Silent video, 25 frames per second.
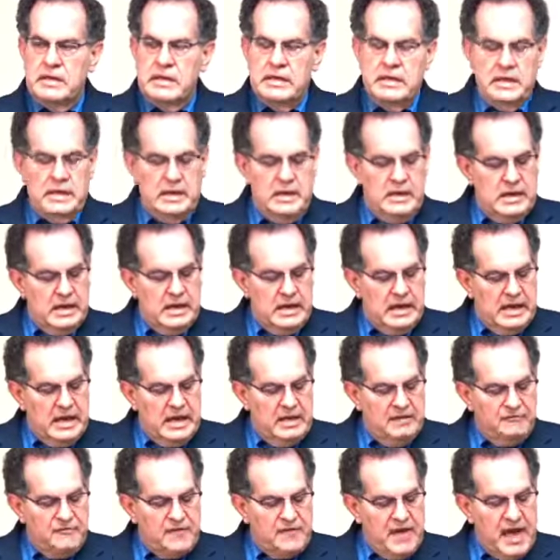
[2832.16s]
in
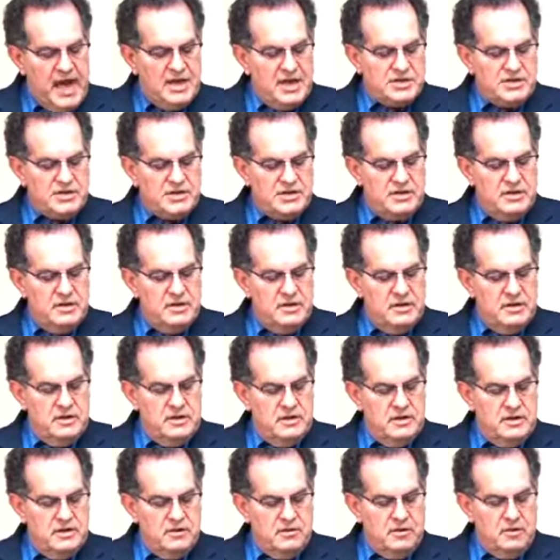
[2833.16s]
any fashion
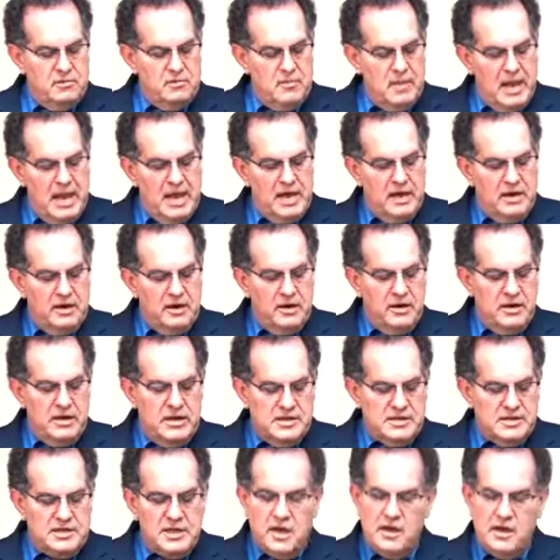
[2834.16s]
or manner
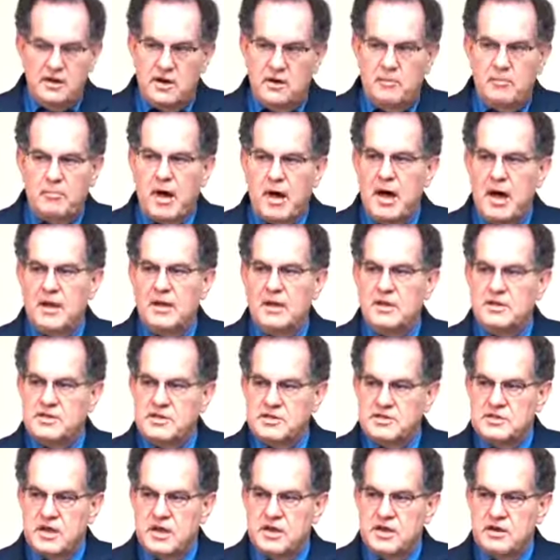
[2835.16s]
is under
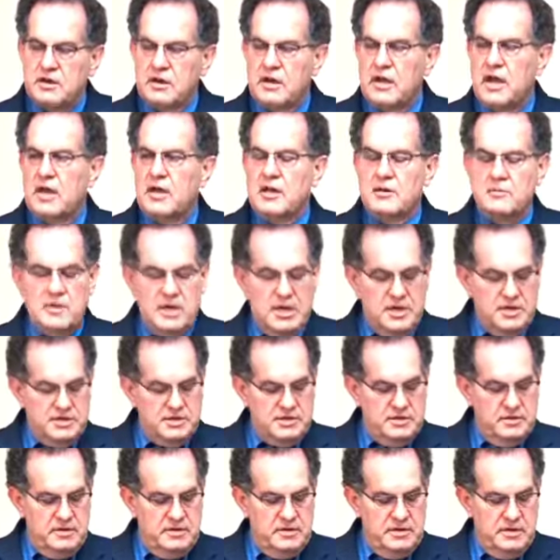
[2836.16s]
bondage, is under
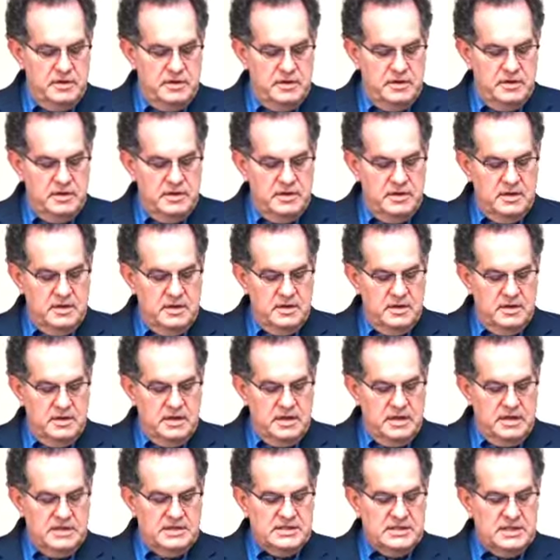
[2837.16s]
condemnation.
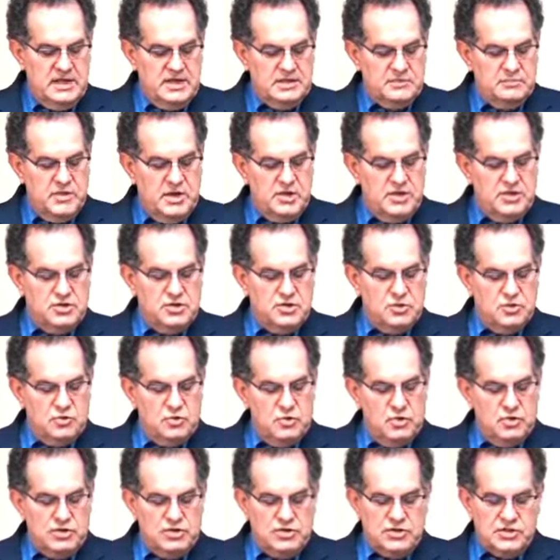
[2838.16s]
He says, but
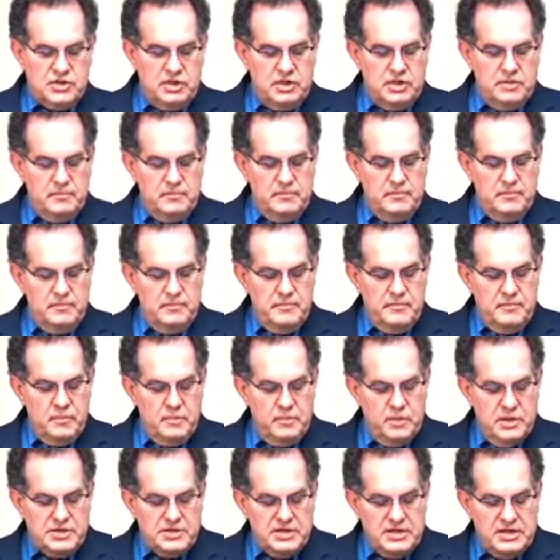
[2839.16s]
Jerusalem,
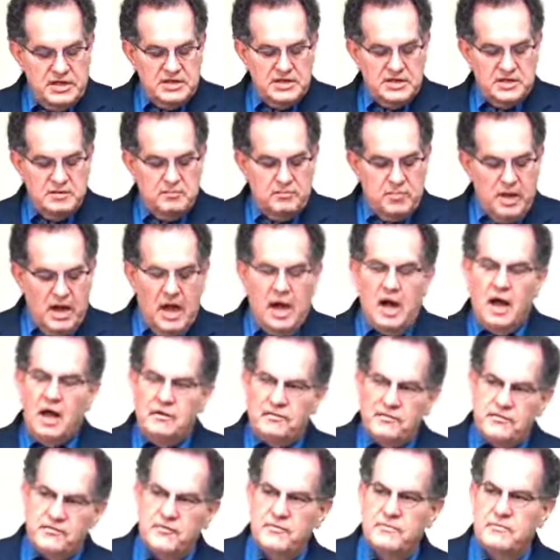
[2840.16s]
which is
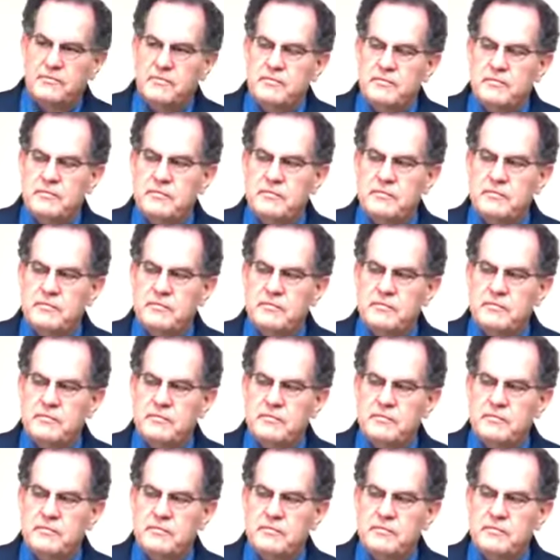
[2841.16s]
above.